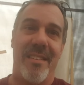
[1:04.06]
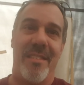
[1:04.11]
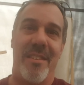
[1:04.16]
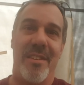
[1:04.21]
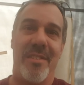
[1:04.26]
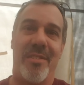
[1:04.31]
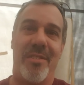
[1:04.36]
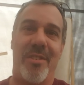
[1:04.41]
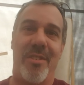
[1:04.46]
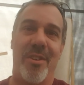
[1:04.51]

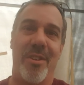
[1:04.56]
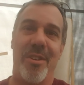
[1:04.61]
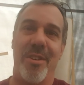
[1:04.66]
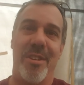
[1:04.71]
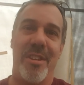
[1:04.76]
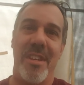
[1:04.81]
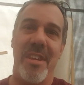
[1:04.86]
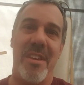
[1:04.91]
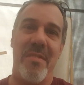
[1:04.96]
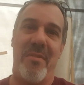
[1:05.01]
this
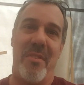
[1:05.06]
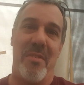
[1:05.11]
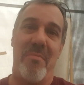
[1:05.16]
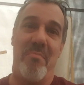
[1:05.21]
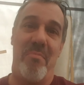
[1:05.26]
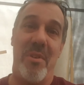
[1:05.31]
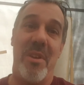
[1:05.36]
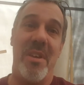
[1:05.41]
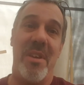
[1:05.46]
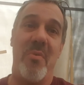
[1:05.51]
could
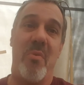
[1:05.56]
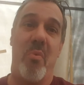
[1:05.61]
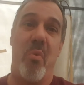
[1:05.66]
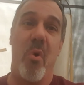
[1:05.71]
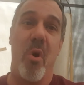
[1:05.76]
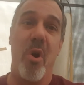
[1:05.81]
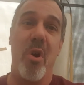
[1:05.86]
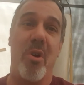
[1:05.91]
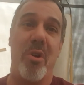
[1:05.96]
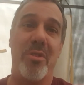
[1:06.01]
even be
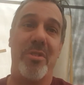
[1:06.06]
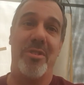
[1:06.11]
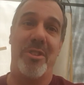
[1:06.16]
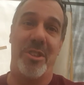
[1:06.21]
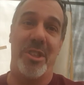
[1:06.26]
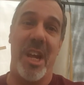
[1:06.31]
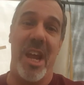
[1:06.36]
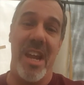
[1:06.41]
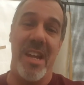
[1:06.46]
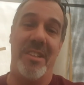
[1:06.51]
world
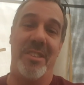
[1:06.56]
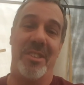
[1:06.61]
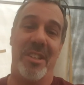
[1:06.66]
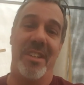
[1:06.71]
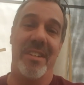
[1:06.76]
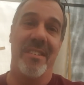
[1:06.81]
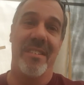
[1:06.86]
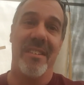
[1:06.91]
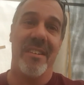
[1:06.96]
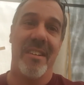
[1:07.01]

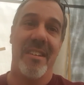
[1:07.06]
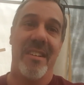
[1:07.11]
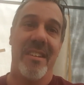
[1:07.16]
changing.